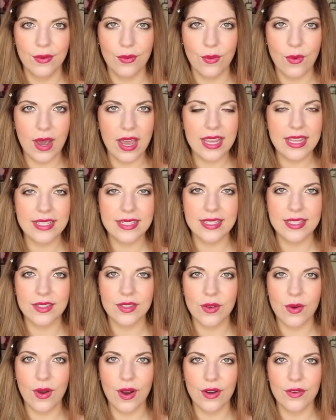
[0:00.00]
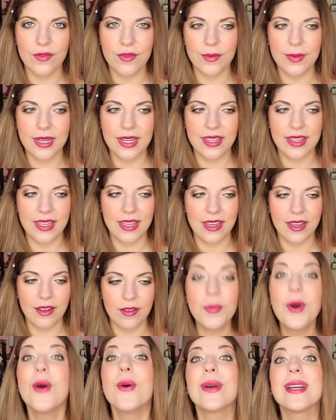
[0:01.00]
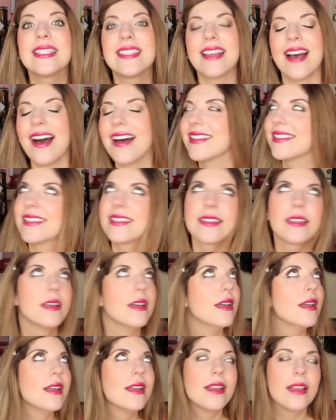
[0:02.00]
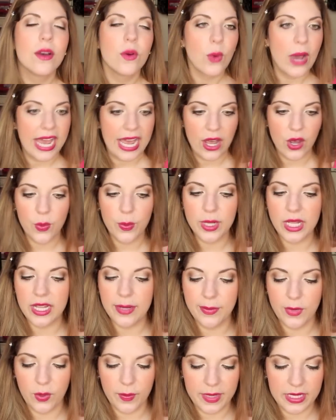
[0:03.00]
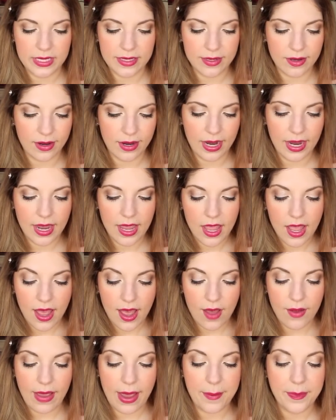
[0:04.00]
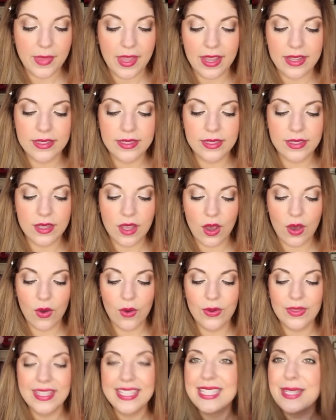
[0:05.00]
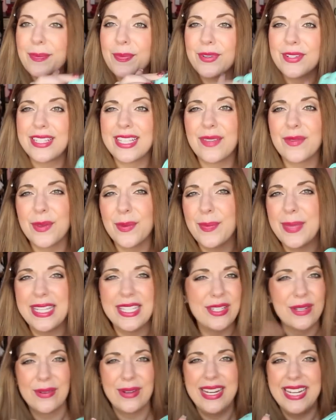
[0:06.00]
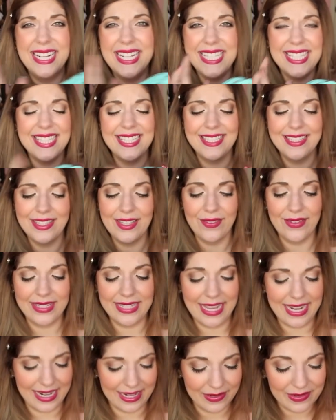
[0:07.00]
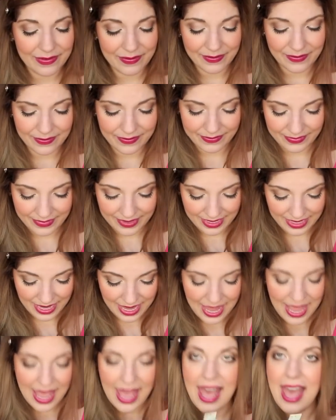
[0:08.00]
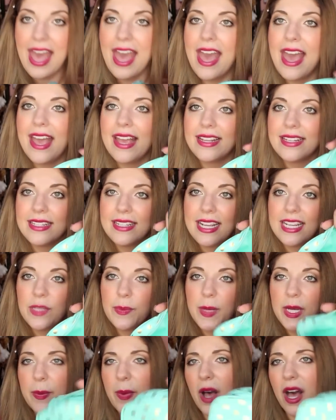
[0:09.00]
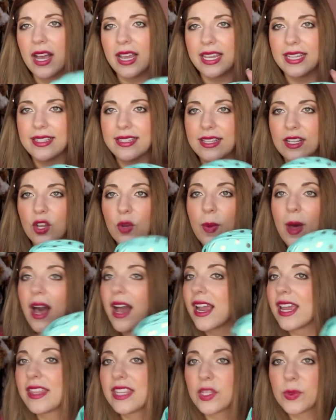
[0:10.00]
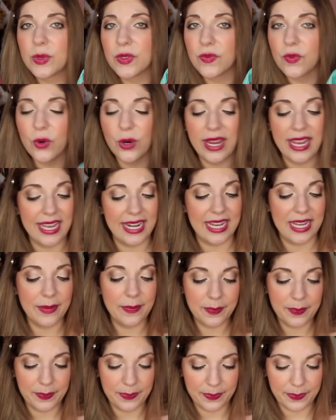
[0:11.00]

Why is this so hard for me to think of? Polka dots. Wow, blonde moment, sorry. Okay, and so the zipper's even mint green. So excited. And nice big pocket, single pocket. This was $4.80.